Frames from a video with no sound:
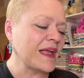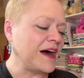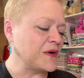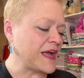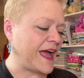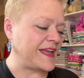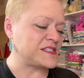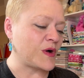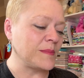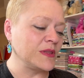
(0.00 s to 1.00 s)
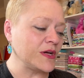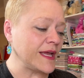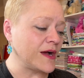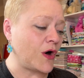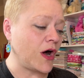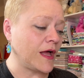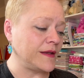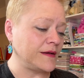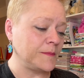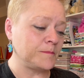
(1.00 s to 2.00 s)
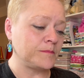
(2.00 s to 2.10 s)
Okay, so I'm looking on